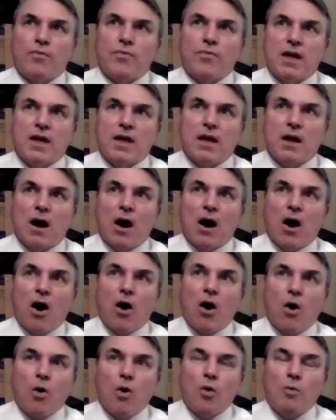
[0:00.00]
the
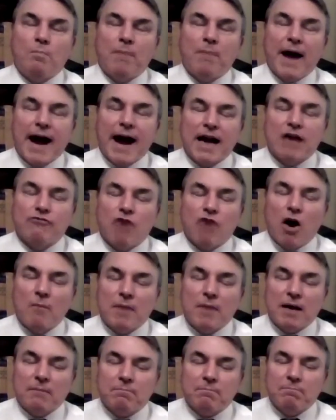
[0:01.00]
whole
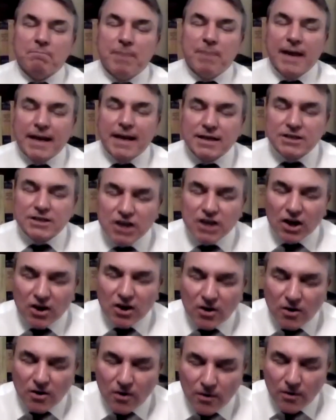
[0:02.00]
panoramic picture
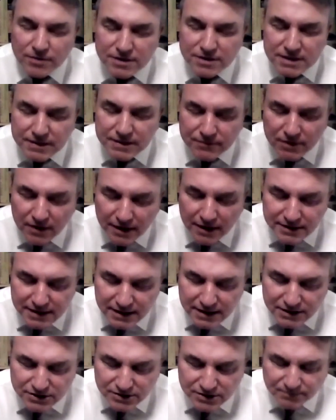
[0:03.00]
of
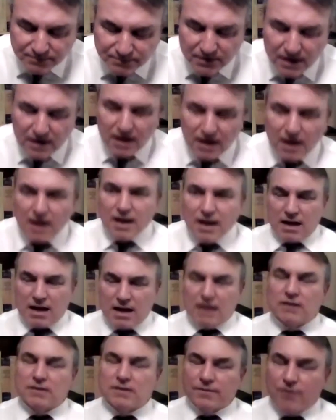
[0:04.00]
civilization
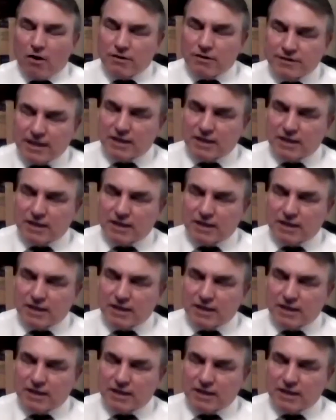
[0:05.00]
insofar as